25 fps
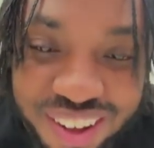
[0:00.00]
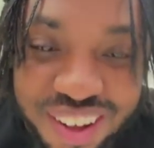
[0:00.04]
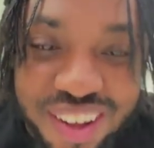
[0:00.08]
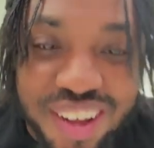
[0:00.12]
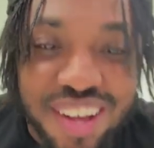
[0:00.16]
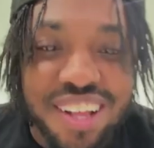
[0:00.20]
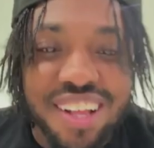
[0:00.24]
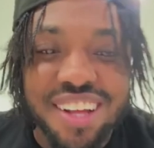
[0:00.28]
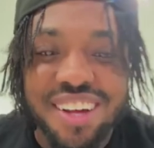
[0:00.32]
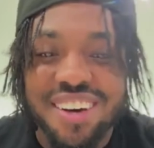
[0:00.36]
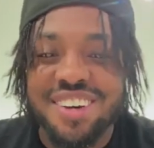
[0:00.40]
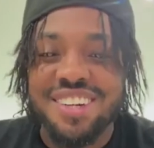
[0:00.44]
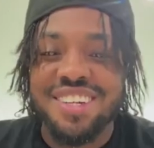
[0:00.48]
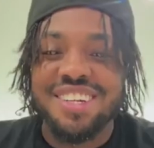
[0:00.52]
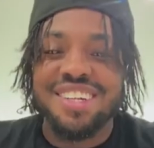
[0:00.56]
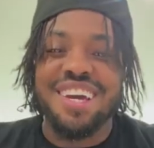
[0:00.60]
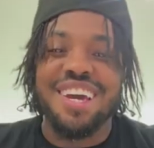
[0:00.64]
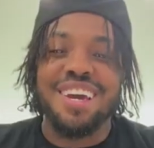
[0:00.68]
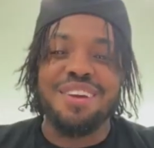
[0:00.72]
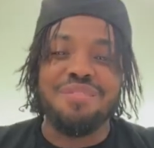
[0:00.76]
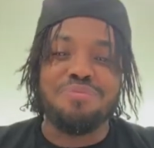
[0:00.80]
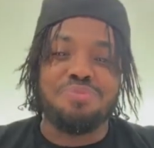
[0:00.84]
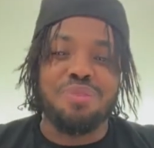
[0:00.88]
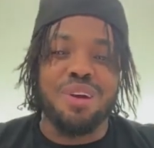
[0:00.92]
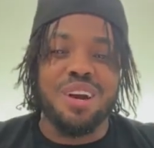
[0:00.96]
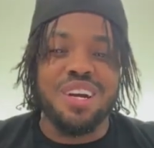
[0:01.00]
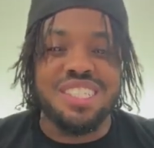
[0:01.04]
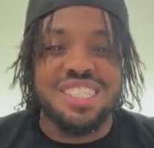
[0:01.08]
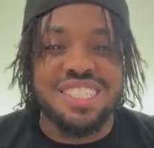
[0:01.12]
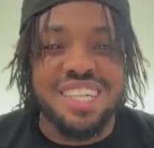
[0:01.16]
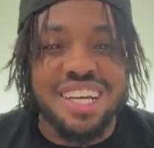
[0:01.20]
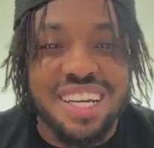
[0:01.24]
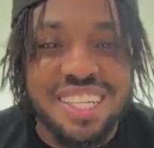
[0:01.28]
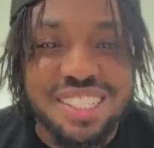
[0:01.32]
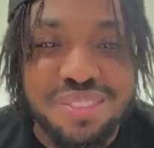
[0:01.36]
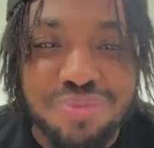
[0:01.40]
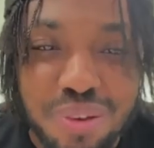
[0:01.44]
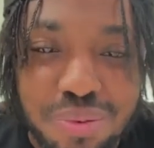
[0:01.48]
Uh, oh, hey, Percy,
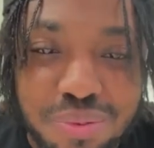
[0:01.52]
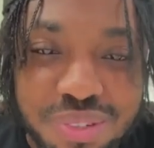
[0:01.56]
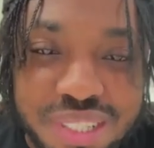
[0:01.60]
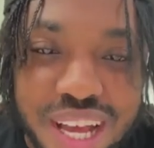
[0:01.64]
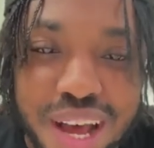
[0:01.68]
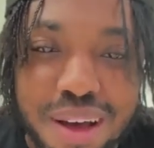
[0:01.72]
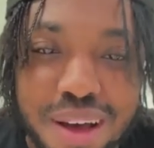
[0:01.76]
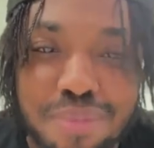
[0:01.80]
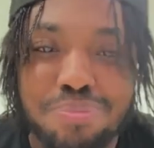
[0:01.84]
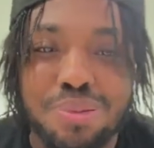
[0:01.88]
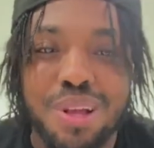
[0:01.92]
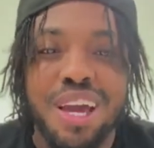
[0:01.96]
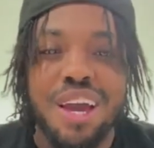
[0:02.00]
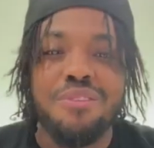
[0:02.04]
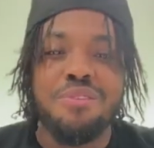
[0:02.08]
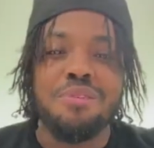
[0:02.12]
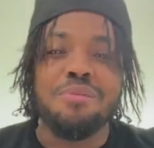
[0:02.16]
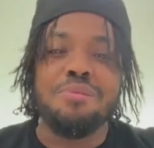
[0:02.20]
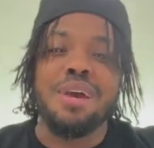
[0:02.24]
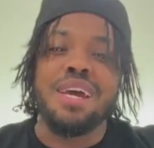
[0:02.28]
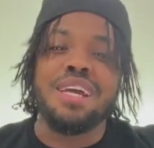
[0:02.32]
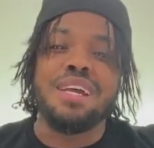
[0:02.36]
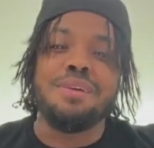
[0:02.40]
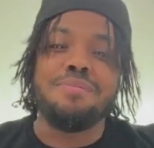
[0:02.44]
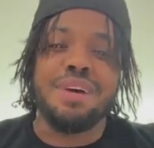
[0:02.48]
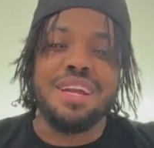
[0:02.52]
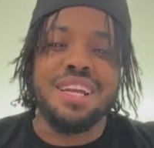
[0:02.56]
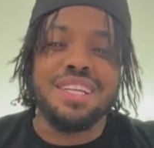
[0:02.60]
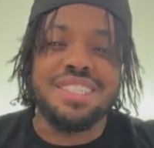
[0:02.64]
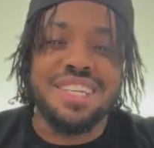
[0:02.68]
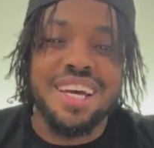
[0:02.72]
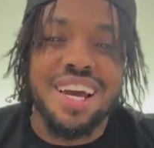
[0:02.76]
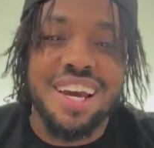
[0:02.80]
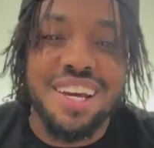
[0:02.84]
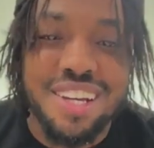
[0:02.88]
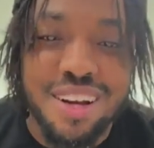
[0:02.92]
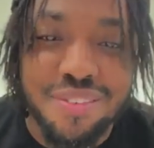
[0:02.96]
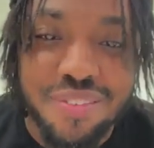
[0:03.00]
tell these people stop playing with me, man. They better
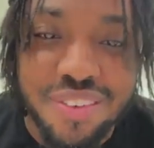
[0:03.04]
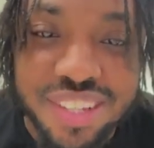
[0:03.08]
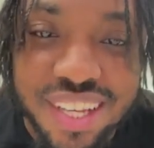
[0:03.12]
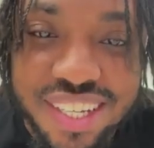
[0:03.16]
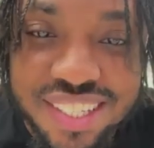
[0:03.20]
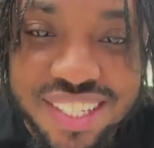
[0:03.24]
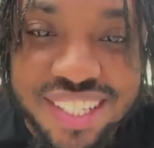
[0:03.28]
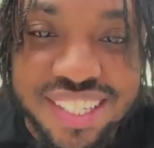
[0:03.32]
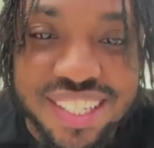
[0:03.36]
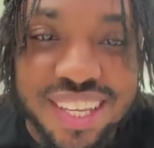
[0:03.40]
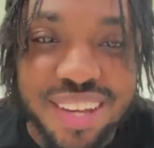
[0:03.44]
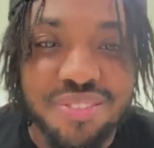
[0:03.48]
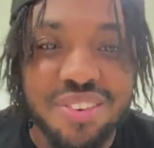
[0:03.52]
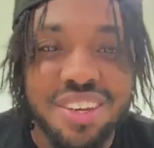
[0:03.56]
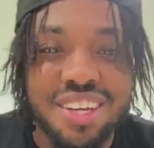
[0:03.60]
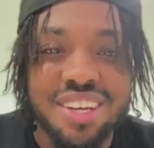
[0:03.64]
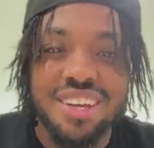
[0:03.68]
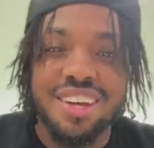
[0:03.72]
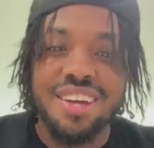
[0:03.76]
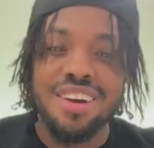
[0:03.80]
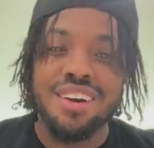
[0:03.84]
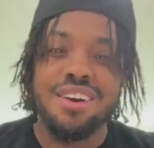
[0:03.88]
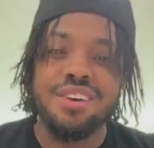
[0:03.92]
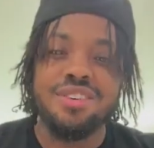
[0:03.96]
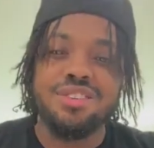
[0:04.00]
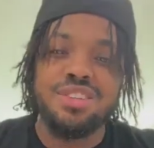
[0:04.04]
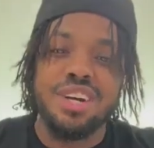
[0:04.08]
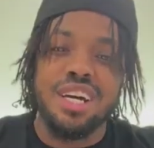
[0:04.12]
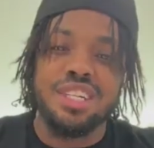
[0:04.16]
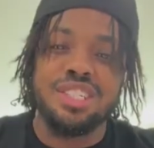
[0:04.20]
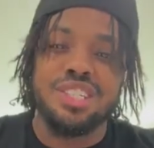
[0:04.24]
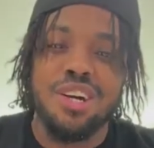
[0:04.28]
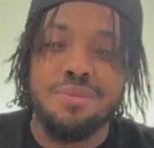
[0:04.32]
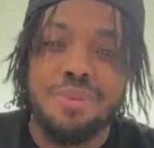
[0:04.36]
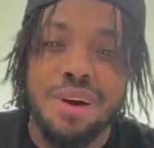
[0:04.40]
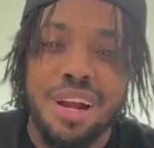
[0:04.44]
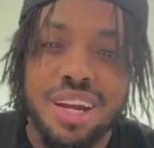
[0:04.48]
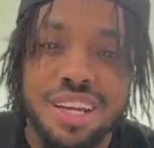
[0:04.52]
tighten up and listen to me. Try to
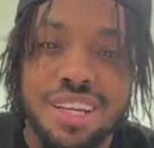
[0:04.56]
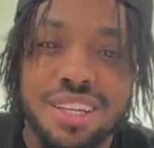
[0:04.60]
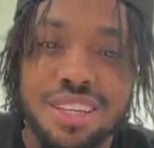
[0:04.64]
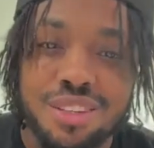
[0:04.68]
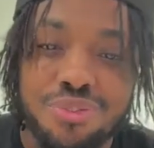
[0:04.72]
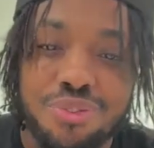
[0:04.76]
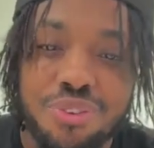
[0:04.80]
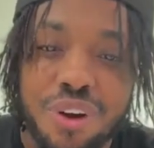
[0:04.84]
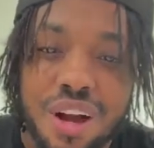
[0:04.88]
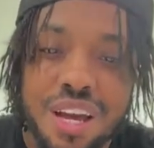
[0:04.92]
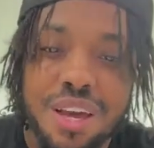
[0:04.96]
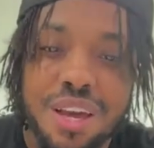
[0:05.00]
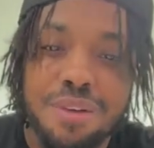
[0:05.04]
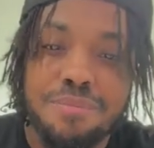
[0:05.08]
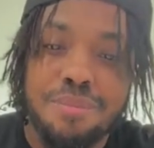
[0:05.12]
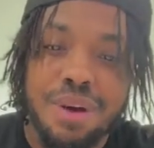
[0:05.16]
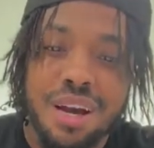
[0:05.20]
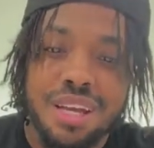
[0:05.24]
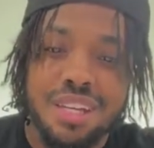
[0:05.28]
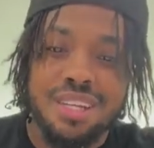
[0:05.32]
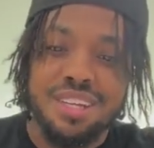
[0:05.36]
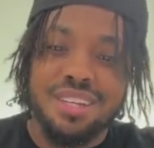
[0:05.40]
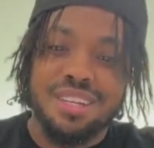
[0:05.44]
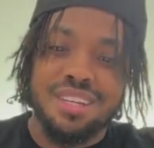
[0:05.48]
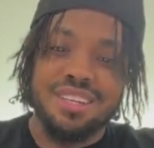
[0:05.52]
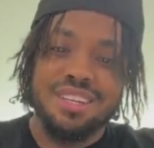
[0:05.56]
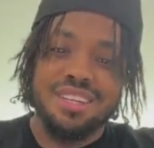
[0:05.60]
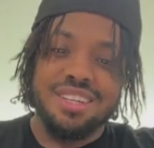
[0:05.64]
show them how to get this fucking money.